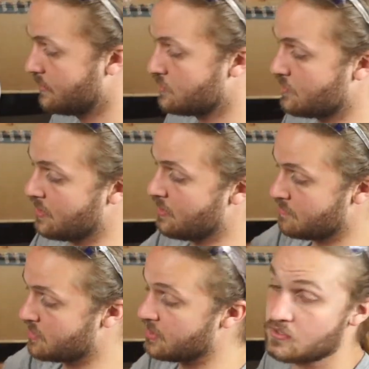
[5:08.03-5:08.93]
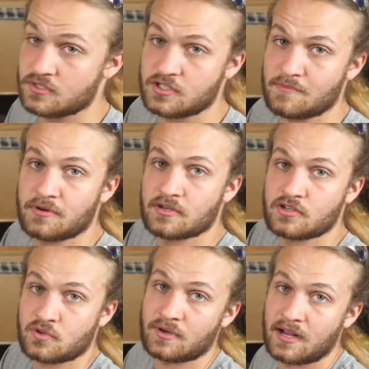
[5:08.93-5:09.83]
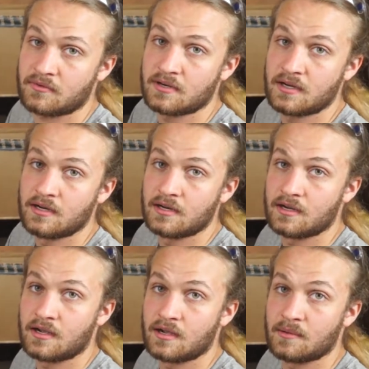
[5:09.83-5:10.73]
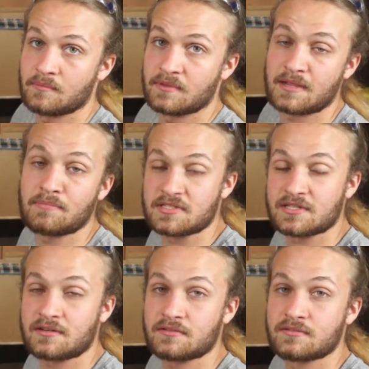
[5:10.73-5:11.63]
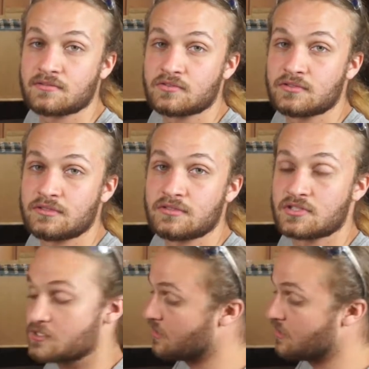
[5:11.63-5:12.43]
So here I'm just going to use a jumper to short out the input signal, just